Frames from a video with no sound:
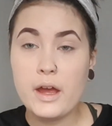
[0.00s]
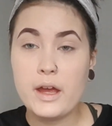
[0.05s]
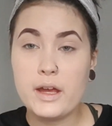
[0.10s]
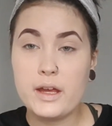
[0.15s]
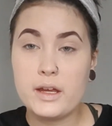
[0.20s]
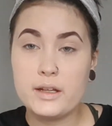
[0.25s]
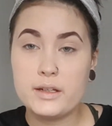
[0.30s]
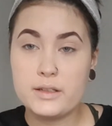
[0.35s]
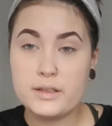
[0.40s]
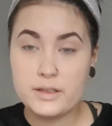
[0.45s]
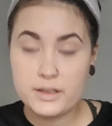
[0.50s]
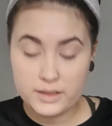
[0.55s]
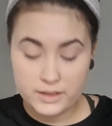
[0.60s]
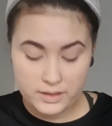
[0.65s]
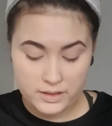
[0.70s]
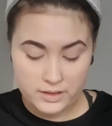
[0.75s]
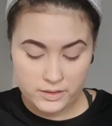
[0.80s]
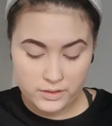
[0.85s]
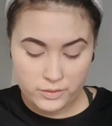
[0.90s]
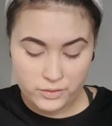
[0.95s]
and
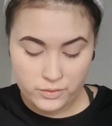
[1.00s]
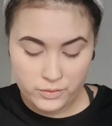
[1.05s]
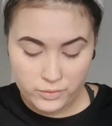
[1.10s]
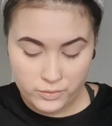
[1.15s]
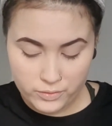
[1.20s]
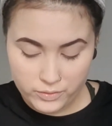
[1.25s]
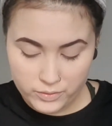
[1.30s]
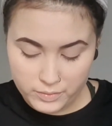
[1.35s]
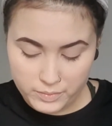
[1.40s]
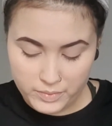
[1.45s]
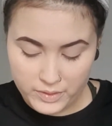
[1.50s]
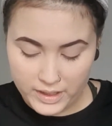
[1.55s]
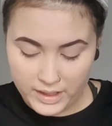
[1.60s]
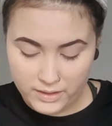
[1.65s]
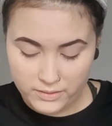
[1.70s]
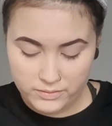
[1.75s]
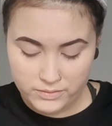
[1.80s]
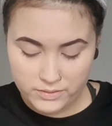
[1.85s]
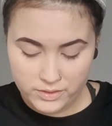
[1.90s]
it's nude brown,